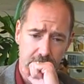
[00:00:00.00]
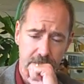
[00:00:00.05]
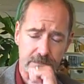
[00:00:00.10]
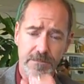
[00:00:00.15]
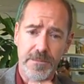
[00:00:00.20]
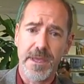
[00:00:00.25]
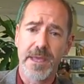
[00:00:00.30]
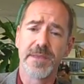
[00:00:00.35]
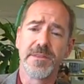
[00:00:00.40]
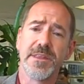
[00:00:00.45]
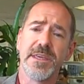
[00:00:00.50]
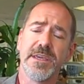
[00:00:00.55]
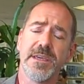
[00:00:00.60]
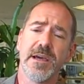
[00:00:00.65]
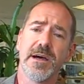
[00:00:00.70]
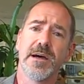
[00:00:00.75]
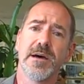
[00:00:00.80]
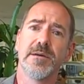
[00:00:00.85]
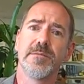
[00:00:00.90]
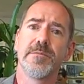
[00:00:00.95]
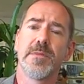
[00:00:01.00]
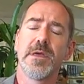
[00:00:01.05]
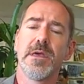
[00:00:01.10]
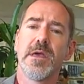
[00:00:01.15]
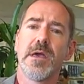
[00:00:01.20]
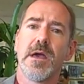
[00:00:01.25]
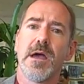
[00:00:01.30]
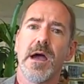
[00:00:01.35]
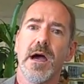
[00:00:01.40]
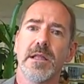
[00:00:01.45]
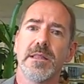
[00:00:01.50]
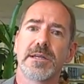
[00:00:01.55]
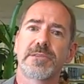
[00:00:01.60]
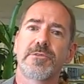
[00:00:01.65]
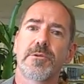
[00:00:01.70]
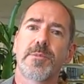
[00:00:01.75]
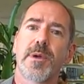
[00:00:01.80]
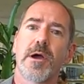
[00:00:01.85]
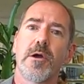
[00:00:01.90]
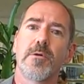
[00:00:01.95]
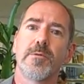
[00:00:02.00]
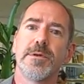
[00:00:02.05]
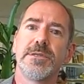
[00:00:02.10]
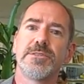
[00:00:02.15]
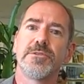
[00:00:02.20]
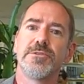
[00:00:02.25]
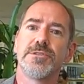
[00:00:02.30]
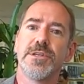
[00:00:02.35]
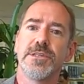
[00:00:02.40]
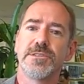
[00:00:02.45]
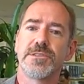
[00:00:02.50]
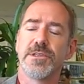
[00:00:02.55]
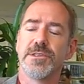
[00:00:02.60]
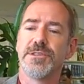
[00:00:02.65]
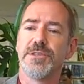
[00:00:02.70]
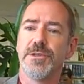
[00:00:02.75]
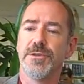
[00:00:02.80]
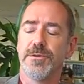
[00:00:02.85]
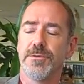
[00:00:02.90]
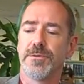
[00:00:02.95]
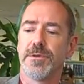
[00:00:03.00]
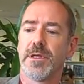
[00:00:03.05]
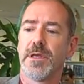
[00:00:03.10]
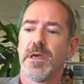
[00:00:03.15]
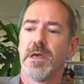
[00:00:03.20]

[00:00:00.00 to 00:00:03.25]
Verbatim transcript: and the uh, Electric Power Research Institute.